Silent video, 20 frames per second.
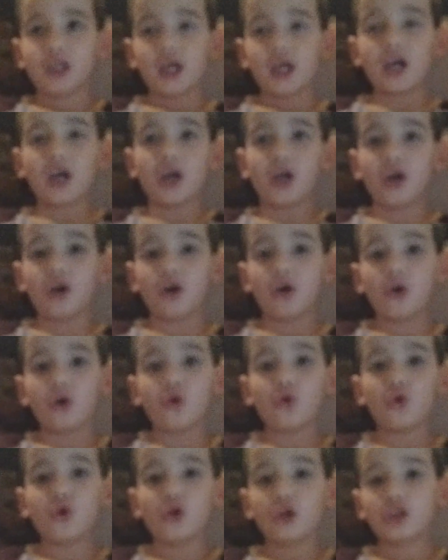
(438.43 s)

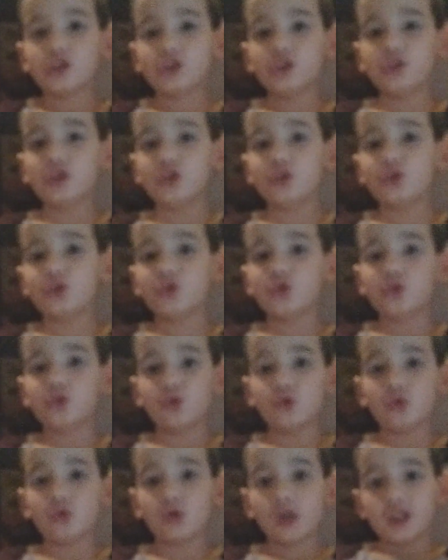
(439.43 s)
L,
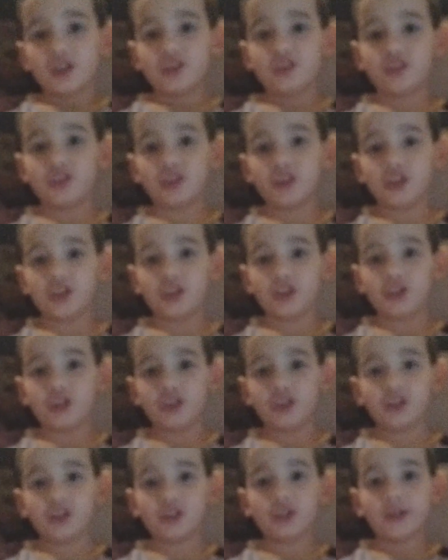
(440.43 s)
U,
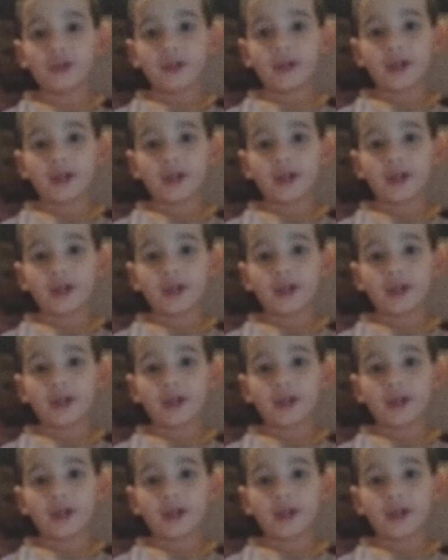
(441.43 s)
C,